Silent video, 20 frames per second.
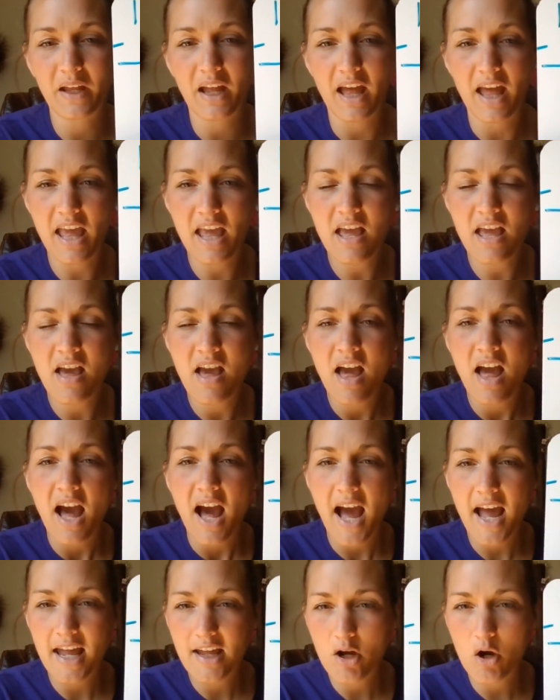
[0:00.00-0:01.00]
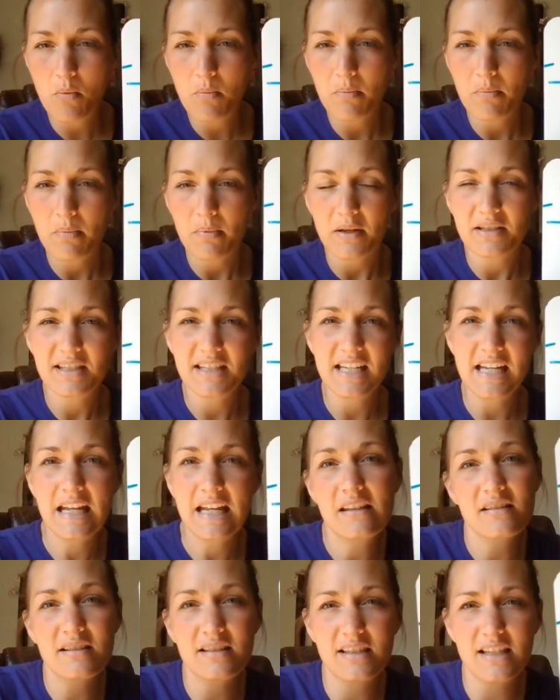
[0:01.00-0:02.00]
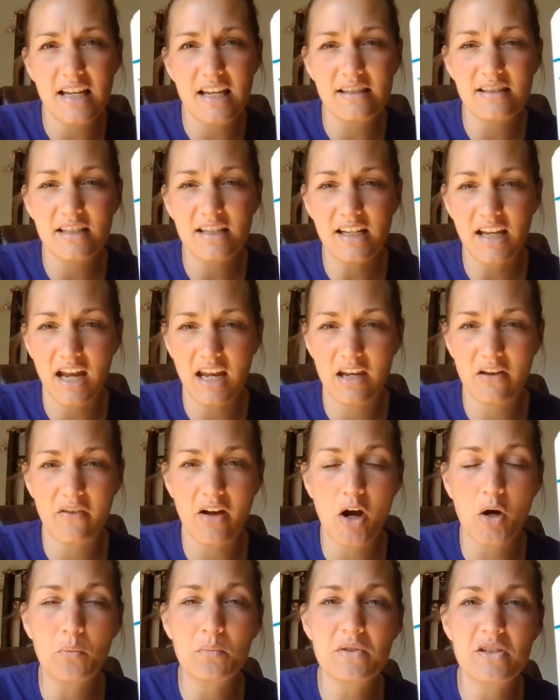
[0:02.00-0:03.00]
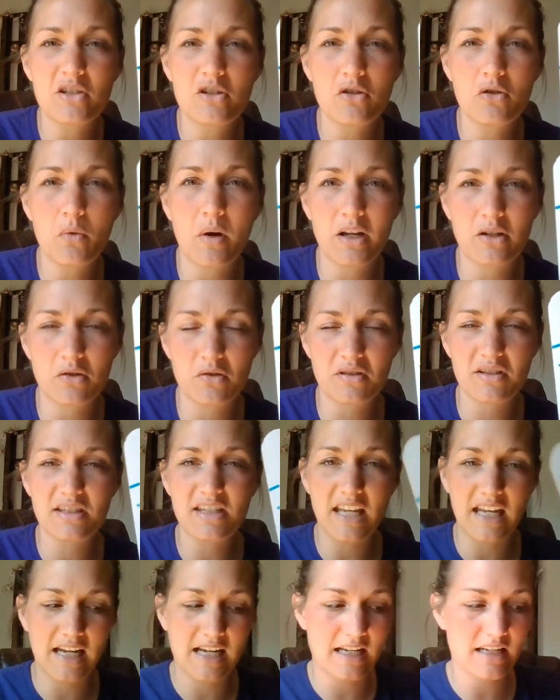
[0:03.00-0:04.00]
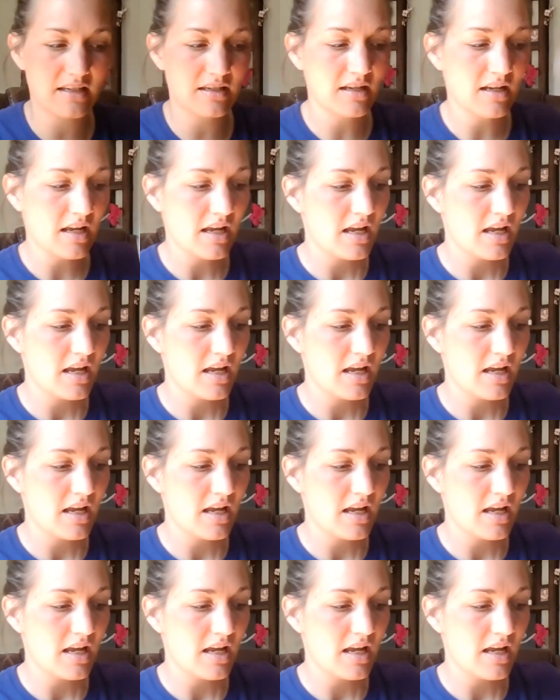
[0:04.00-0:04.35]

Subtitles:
Okay, I hope seeing this lesson kind of helps you understand